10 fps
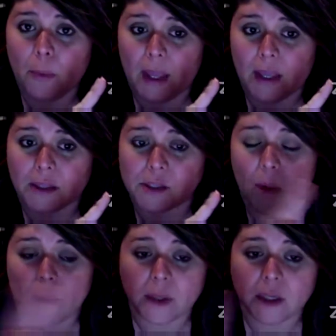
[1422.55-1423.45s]
piece, so
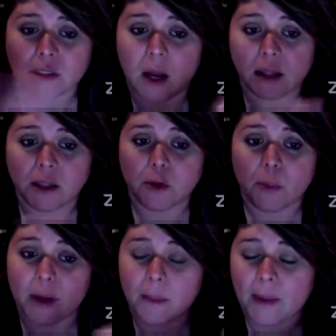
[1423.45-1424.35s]
I'm going to talk a little
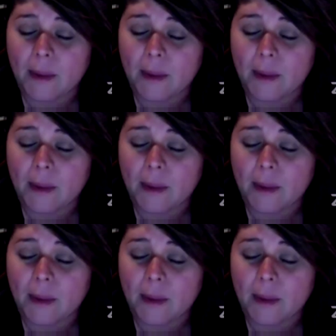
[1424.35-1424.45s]
bit about